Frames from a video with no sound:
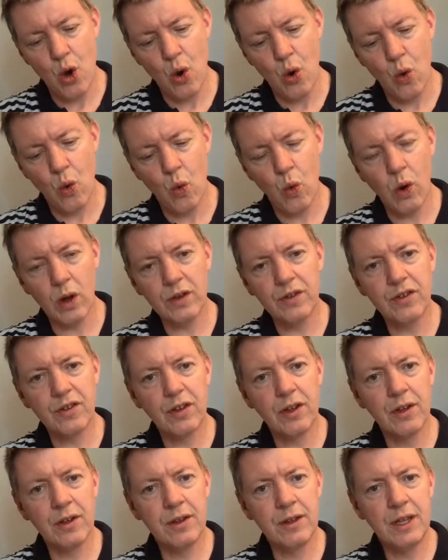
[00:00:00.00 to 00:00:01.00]
What's
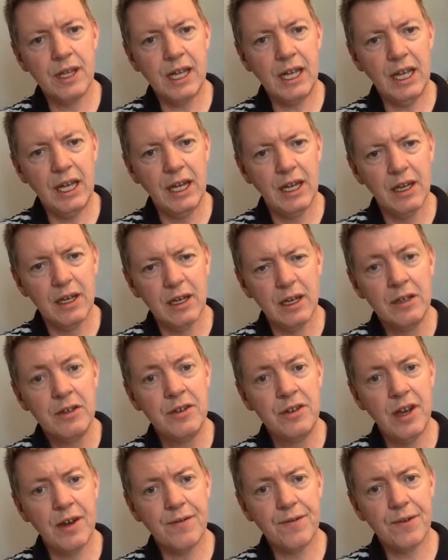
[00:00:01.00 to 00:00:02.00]
the
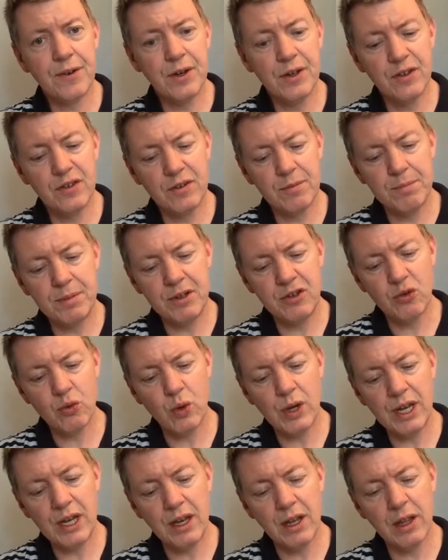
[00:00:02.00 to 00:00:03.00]
difference
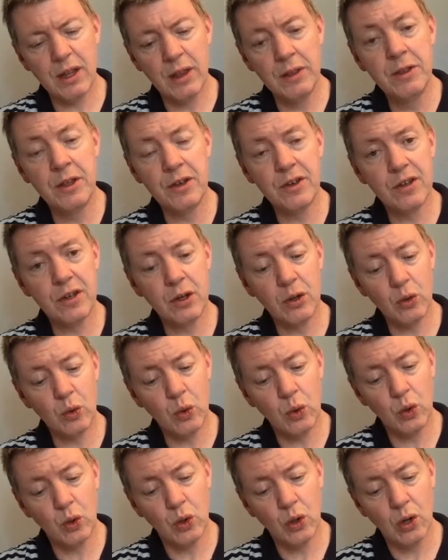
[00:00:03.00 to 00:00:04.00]
between the two?
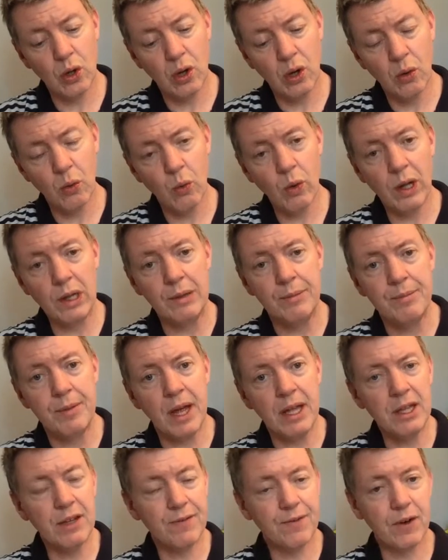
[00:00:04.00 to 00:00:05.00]
Well,
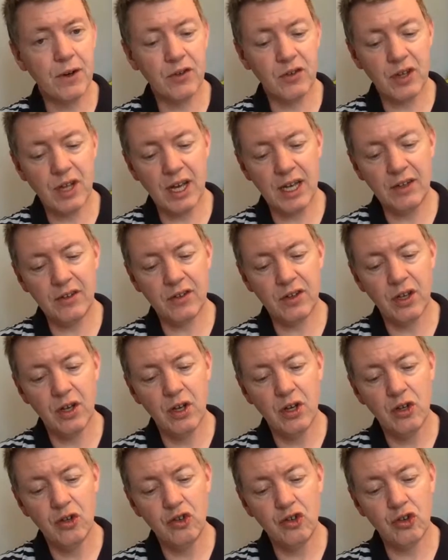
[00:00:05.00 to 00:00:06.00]
in the first case,
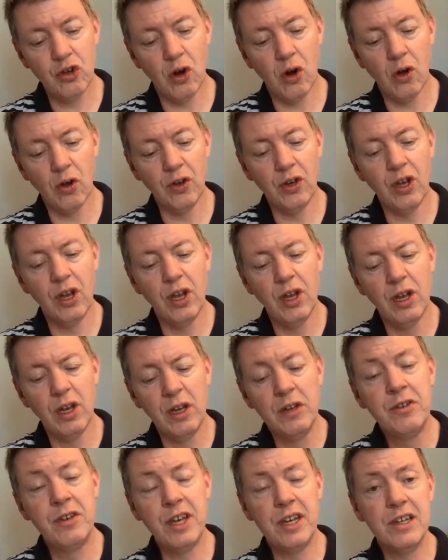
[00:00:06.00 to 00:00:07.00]
Sean
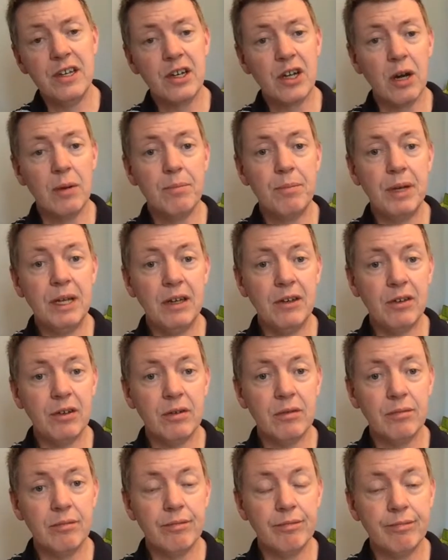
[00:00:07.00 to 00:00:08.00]
didn't compete,
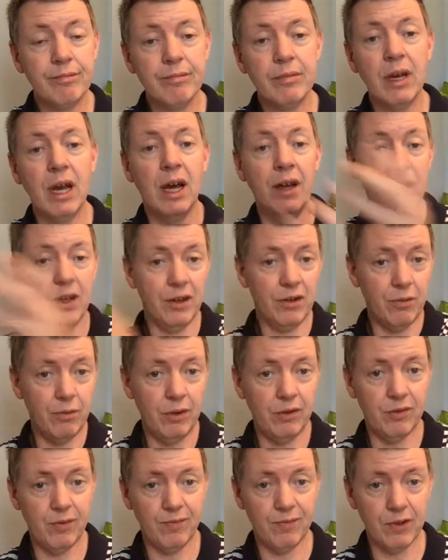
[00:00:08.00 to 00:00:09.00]
and he had a
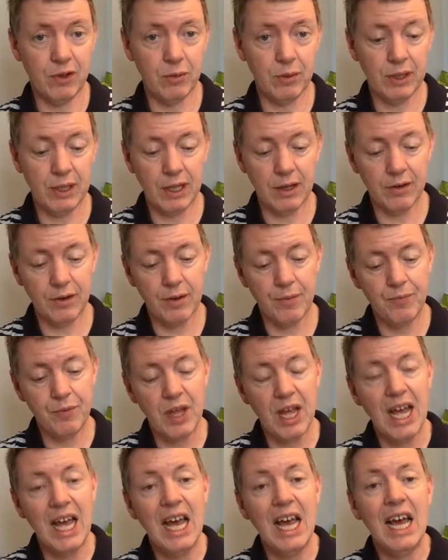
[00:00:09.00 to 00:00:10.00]
reason for doing
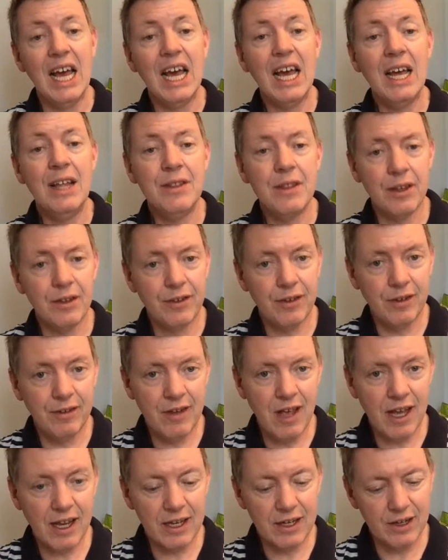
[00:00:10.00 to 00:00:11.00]
that. In the
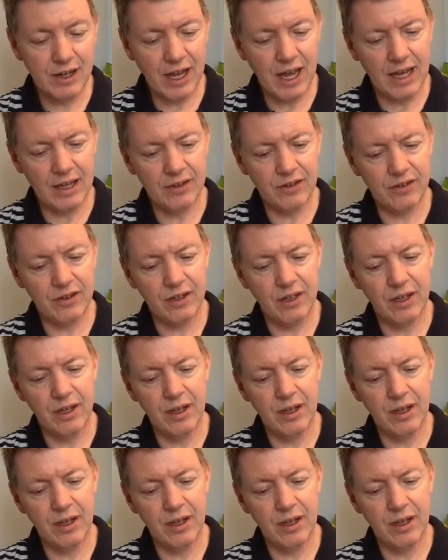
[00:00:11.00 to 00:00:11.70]
second case,